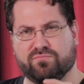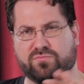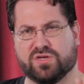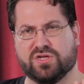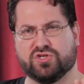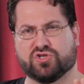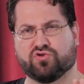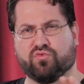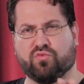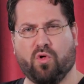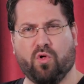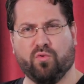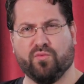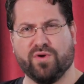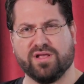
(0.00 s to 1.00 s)

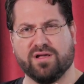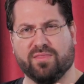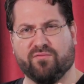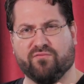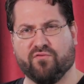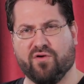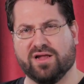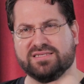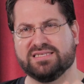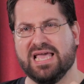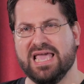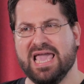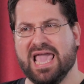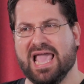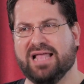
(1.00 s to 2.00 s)
control ring on the front,
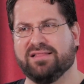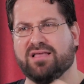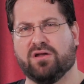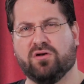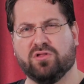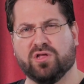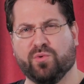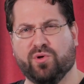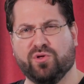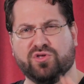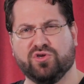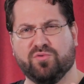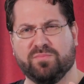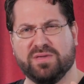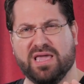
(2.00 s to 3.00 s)
and not only will
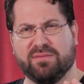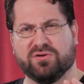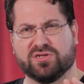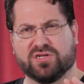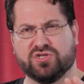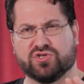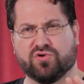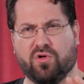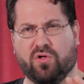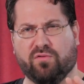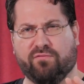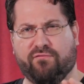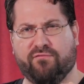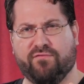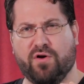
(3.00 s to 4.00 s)
you be able to
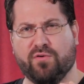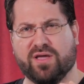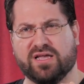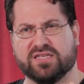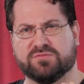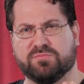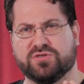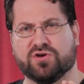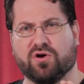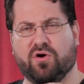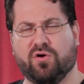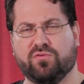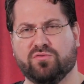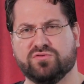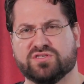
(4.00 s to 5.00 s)
control focus, but you're
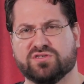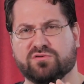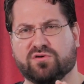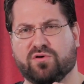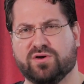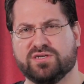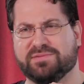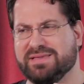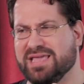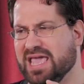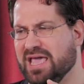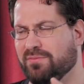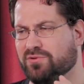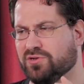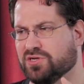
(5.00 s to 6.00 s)
also going to be
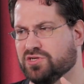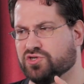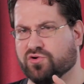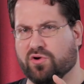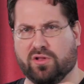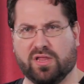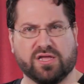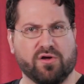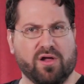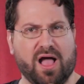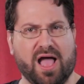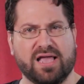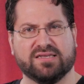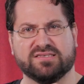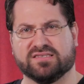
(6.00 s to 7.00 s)
able to control like your
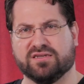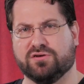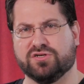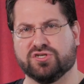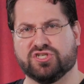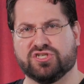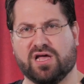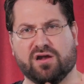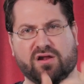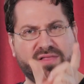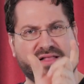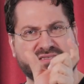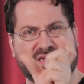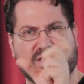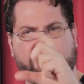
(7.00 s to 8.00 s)
ISO, your shutter.
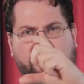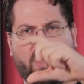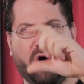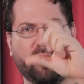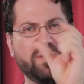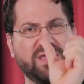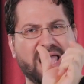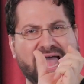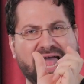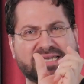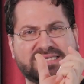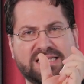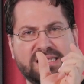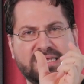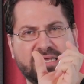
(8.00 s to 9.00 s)
That's going to all be
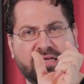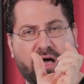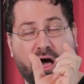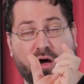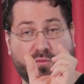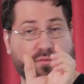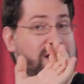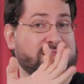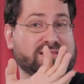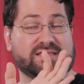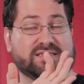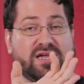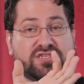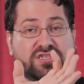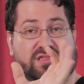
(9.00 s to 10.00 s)
at right at the
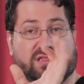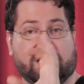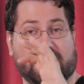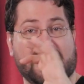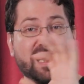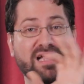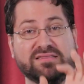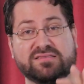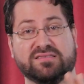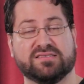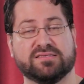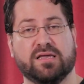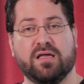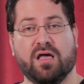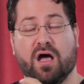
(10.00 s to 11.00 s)
touch of the
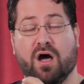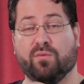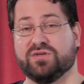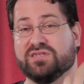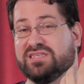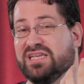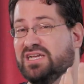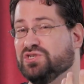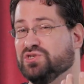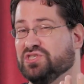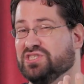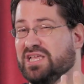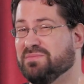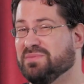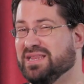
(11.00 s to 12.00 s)
lens, which is
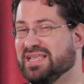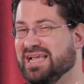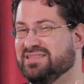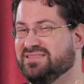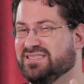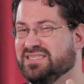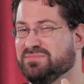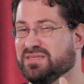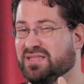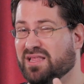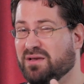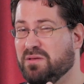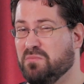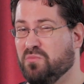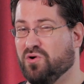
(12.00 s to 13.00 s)
interesting, but again seems a
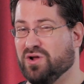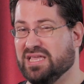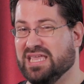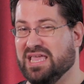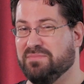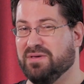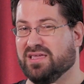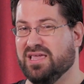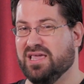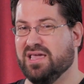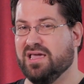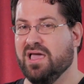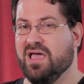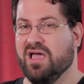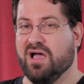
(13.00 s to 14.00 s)
little bit more
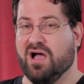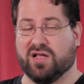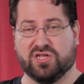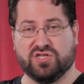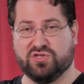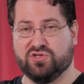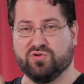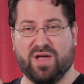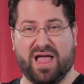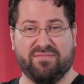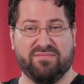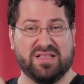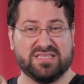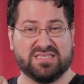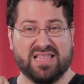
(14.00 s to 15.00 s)
gimmicky because you do
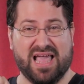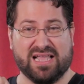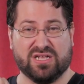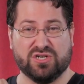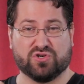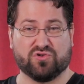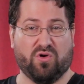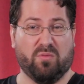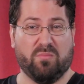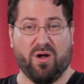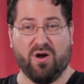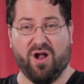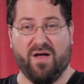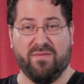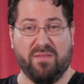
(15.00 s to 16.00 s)
have that control
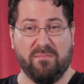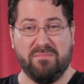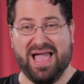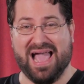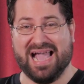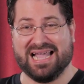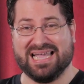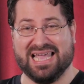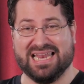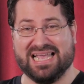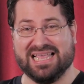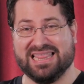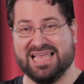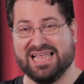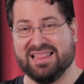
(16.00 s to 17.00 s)
bar on the back, and
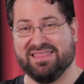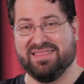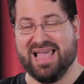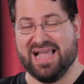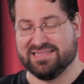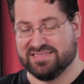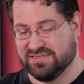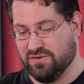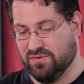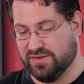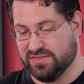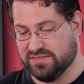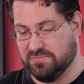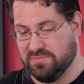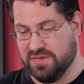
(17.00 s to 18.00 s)
I think that's
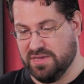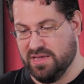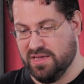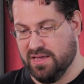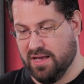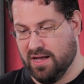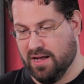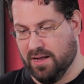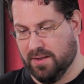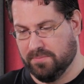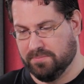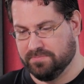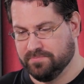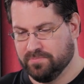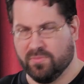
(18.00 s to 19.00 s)
going to be
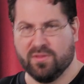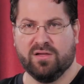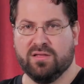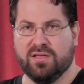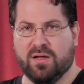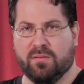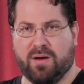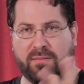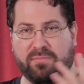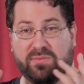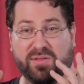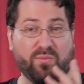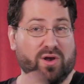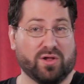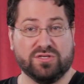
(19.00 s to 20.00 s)

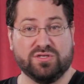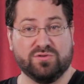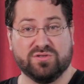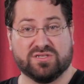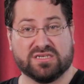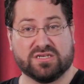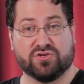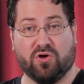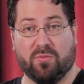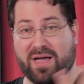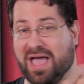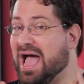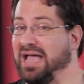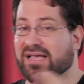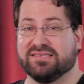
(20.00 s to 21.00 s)
probably well used to control
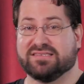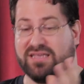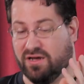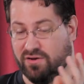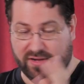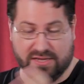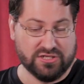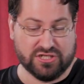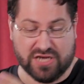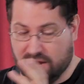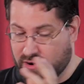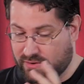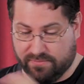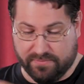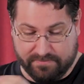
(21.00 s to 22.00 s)
my ISO and
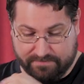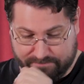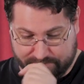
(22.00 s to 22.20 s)
shutter,